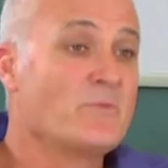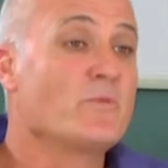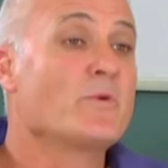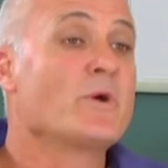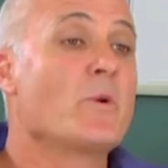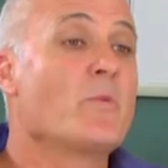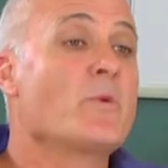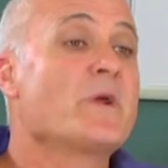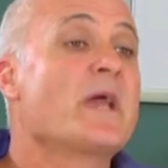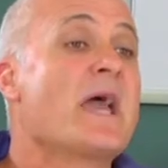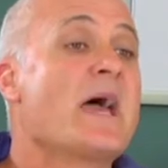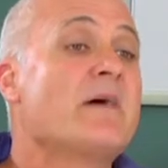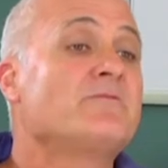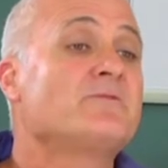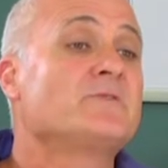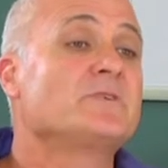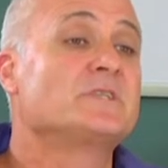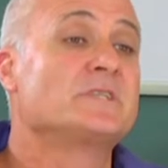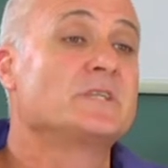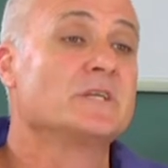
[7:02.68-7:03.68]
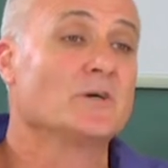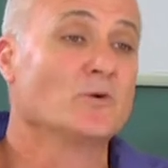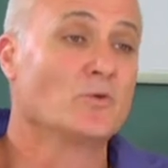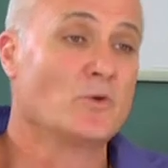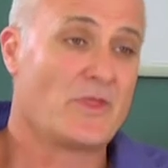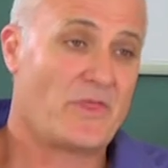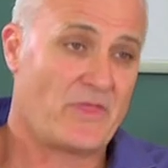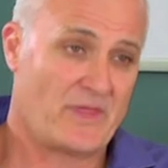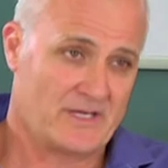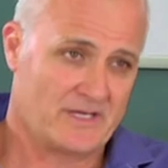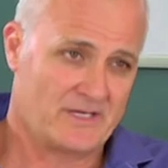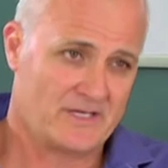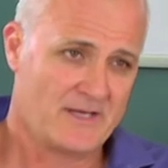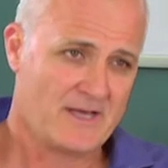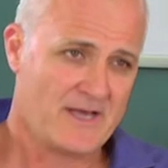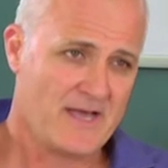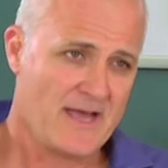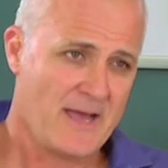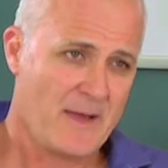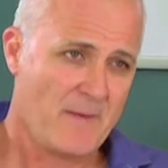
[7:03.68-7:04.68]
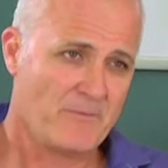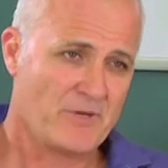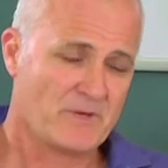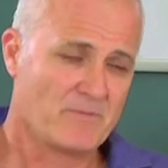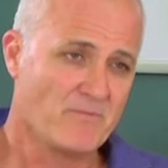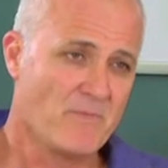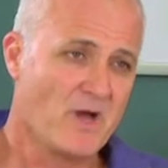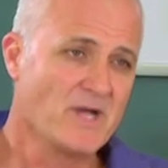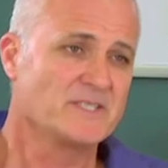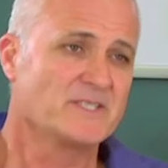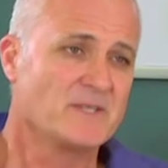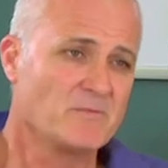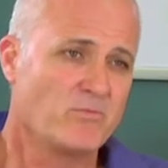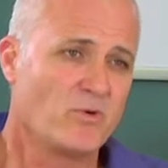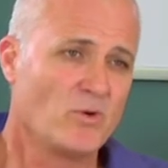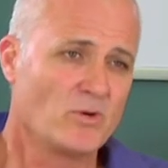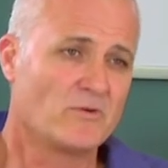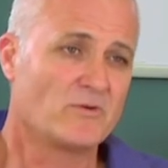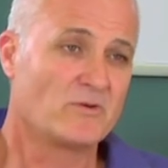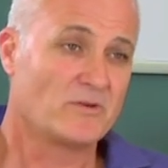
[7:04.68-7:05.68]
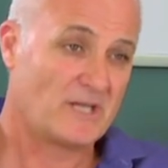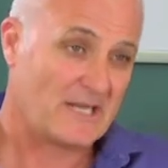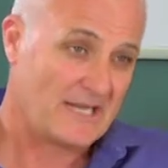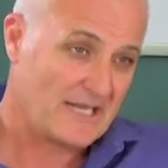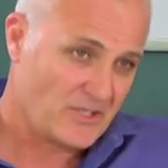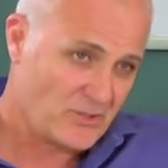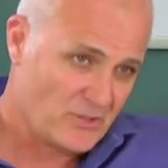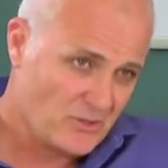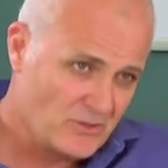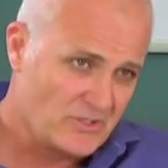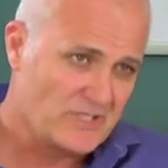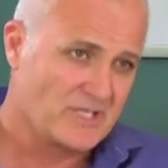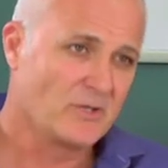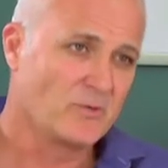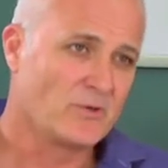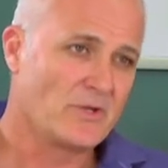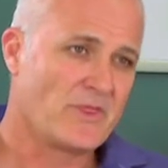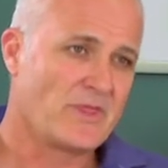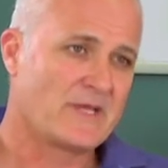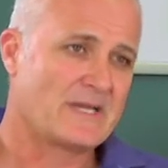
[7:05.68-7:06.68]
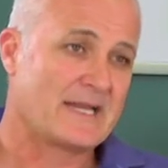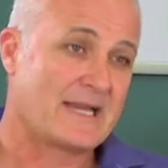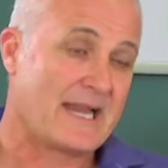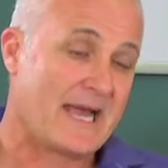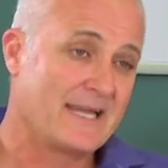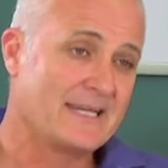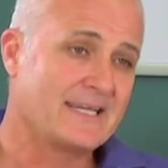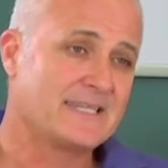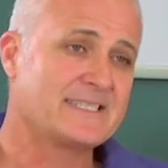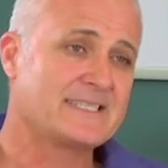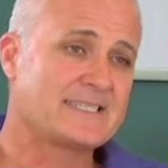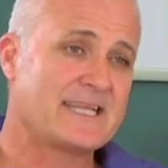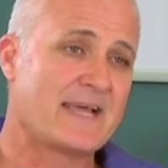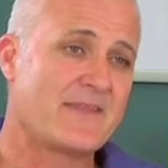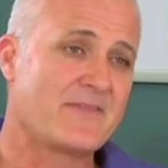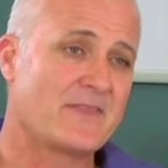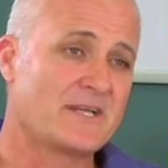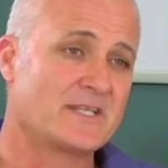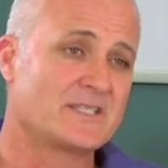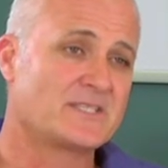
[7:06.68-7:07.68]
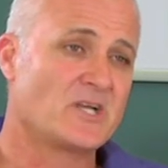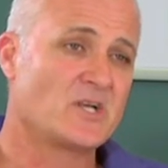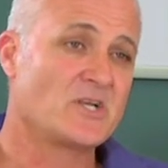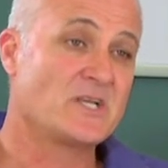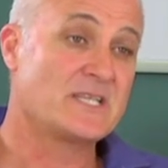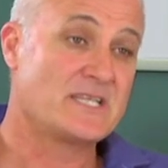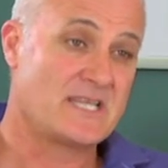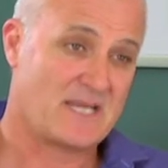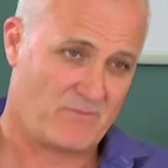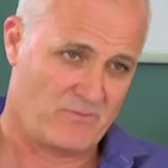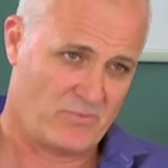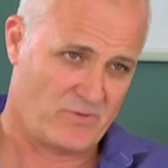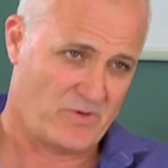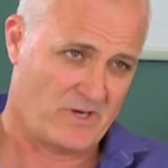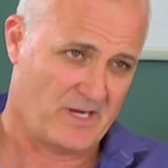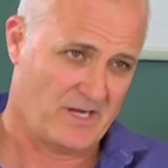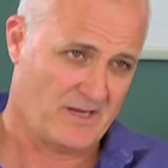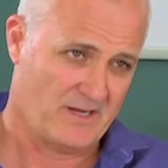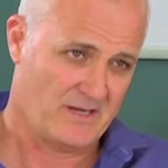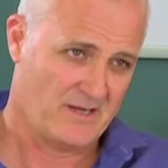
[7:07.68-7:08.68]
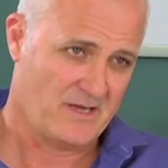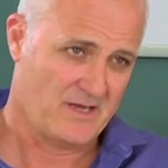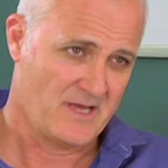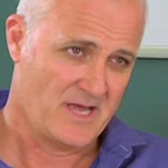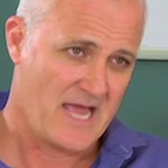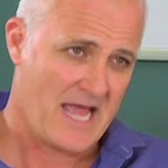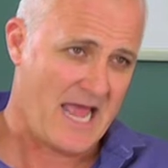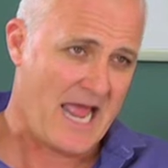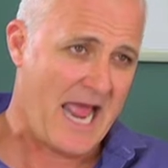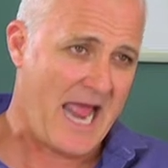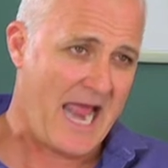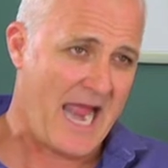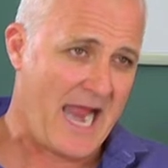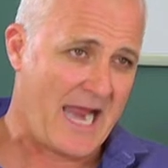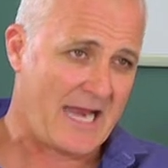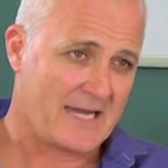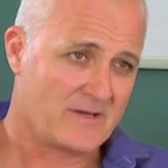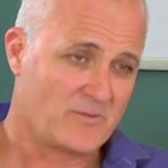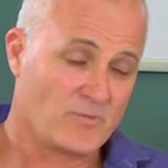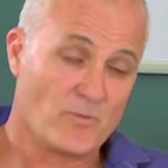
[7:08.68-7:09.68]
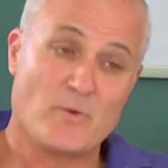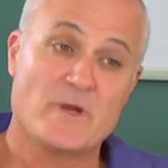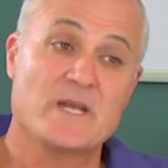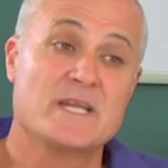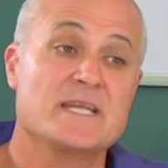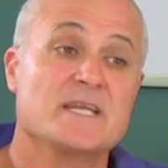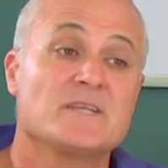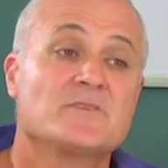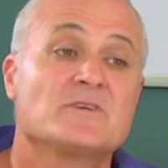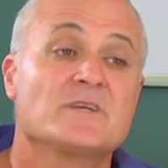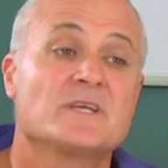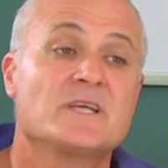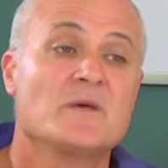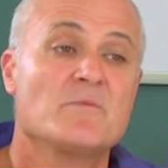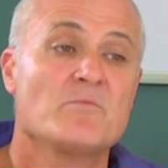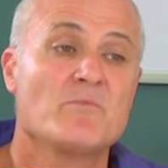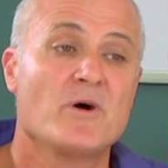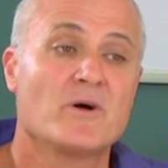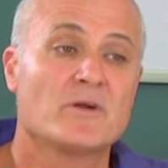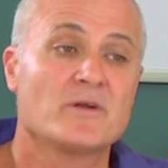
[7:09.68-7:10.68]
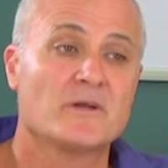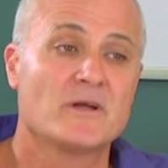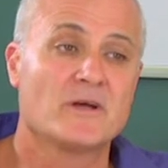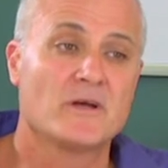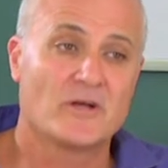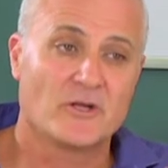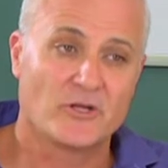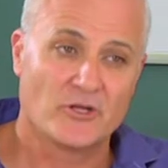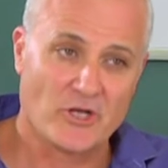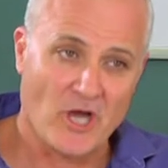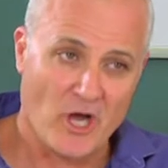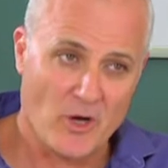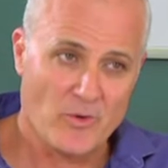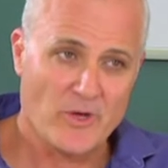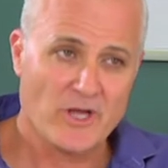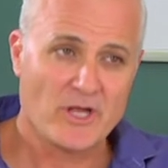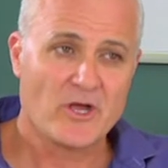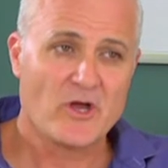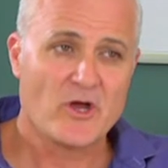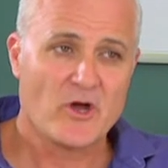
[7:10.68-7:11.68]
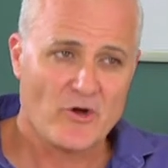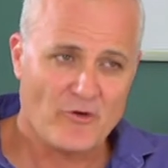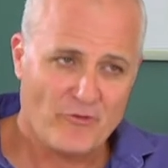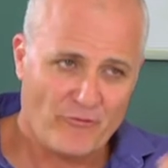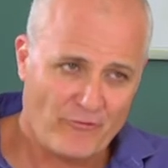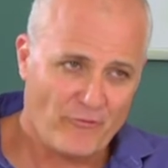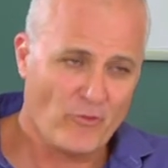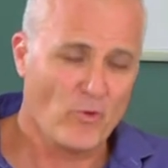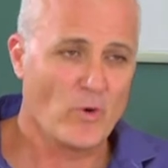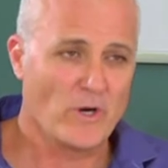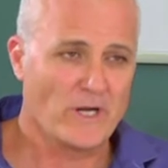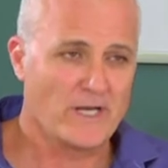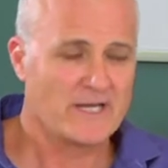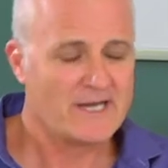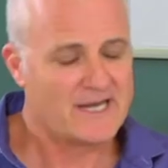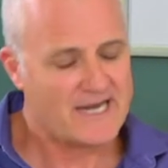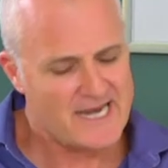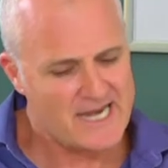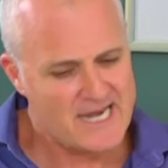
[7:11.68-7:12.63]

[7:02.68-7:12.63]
We have to deal with it. But most importantly, do deal with it and understand that it's only temporary. And we need to keep on going forward.